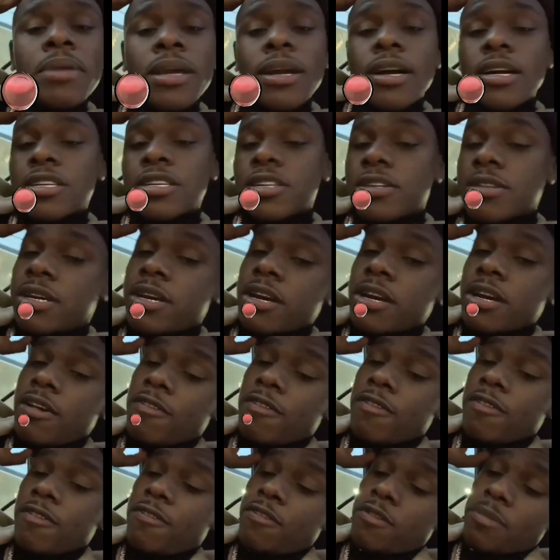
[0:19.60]
Man, y'all be
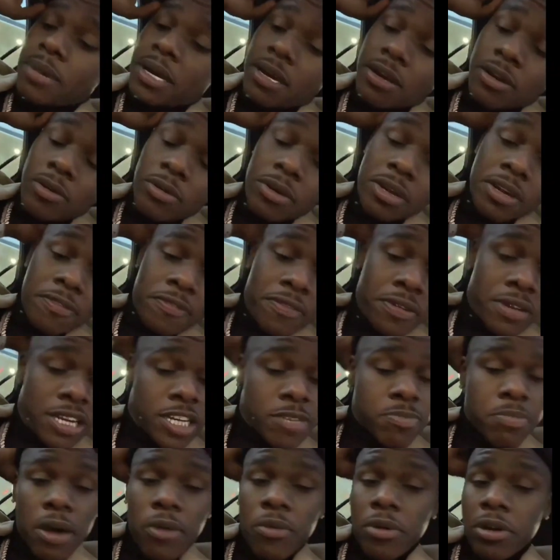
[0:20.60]
extra careful, man. Don't get
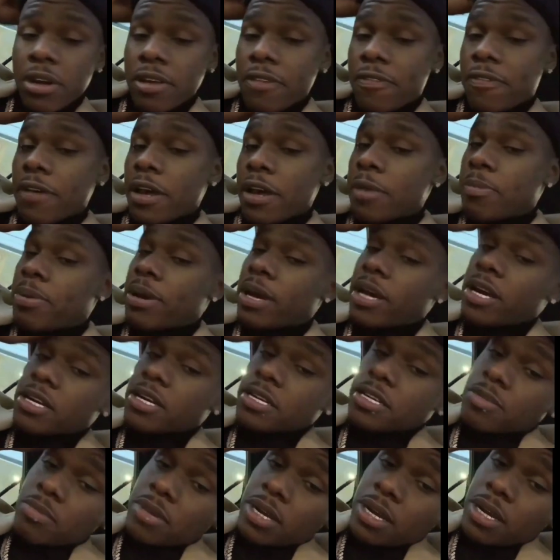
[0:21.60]
finessed by one of these fake
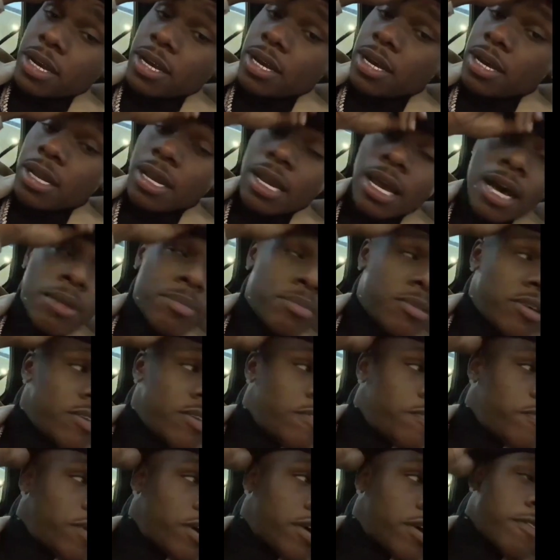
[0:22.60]
pages, man. A lot
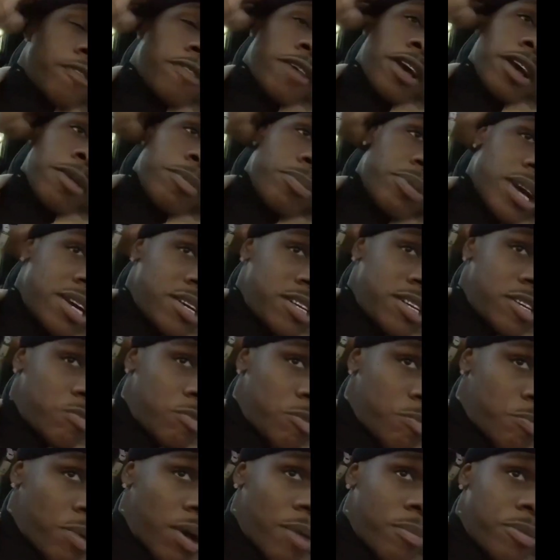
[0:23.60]
of motherfucking fake
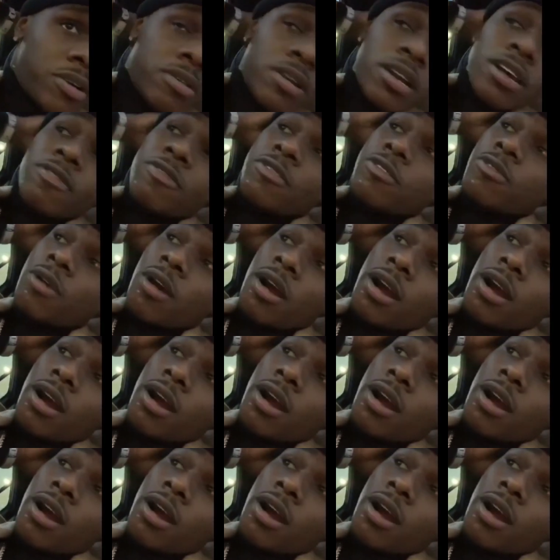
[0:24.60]
pages been popping up